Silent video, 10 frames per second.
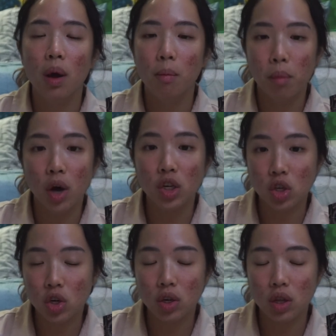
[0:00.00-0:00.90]

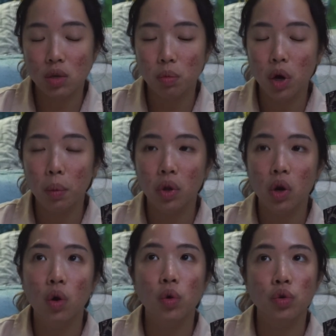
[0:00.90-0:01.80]
monsters in this book, but there
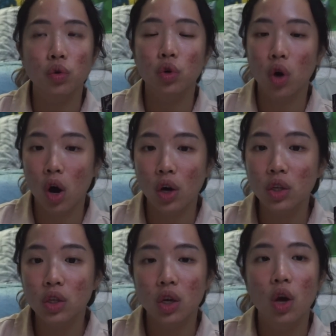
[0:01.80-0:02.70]
are also
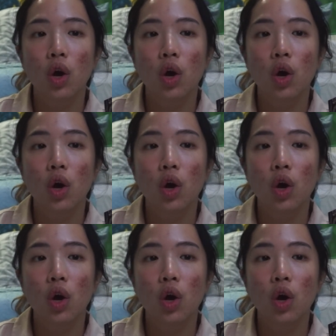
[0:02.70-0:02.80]
gods